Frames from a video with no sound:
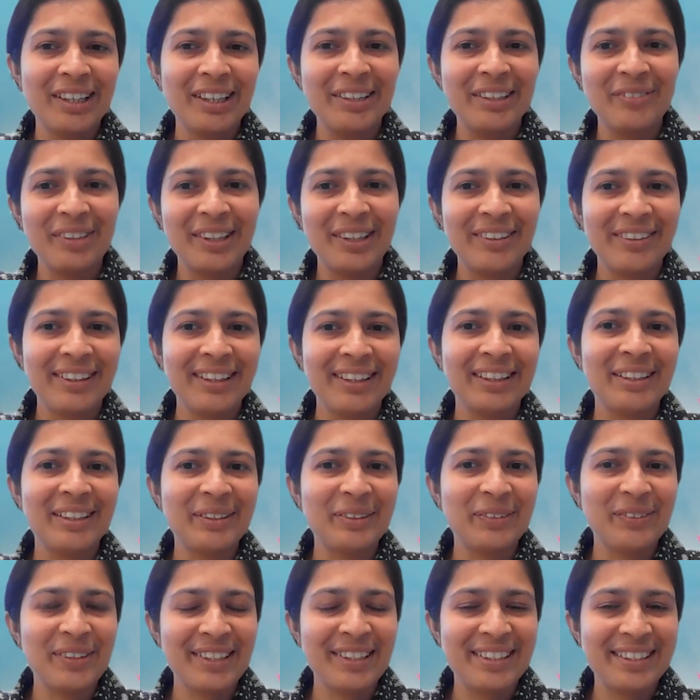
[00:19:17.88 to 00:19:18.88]
very, very
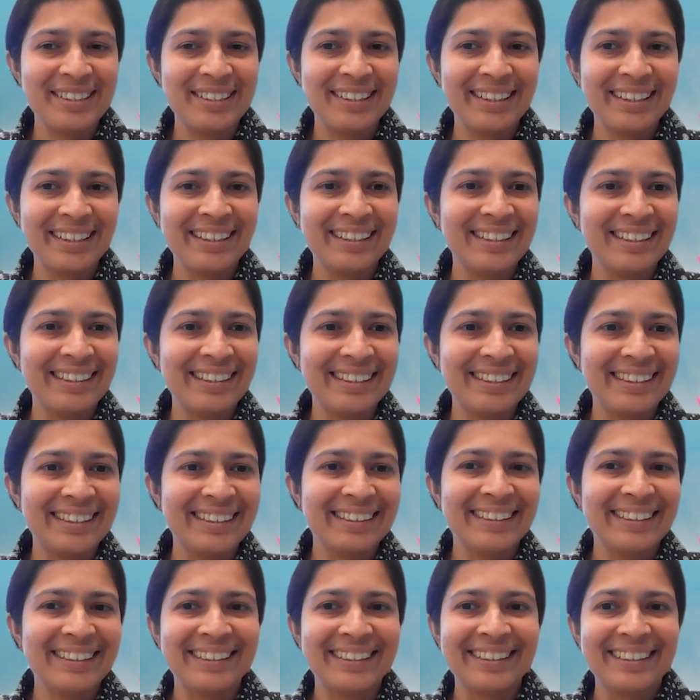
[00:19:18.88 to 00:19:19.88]
interesting
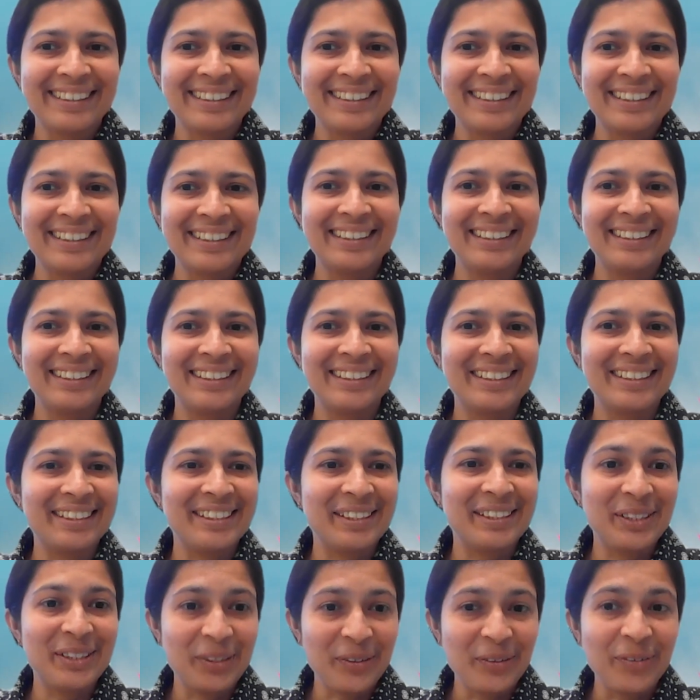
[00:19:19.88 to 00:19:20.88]

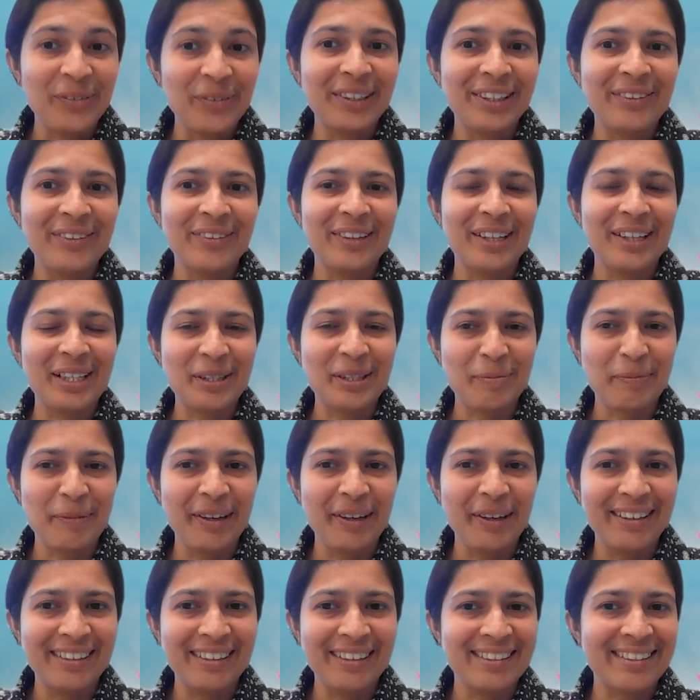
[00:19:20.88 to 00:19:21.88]
story or
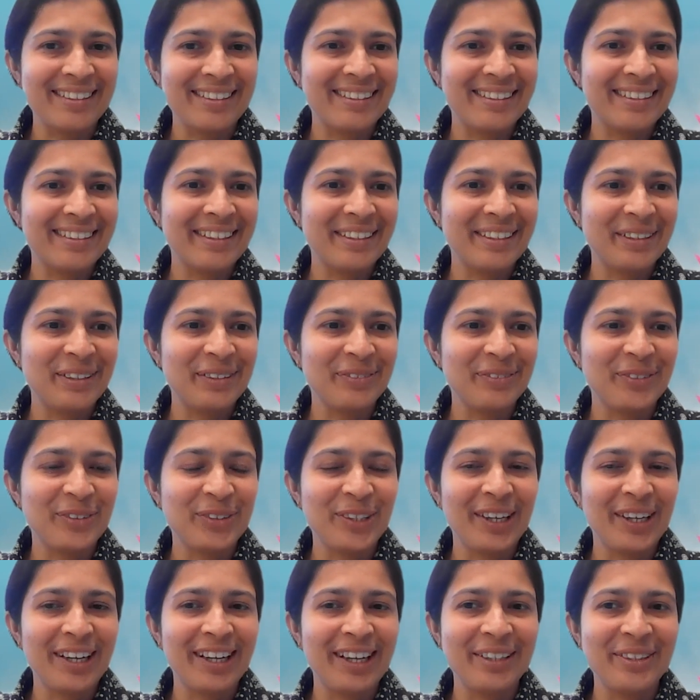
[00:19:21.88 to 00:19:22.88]
experience that you've
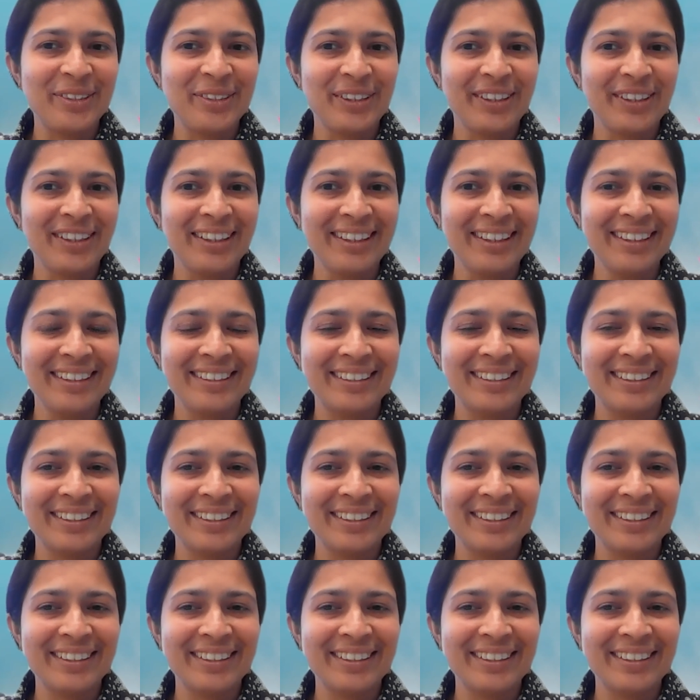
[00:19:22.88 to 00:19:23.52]
shared, Janette.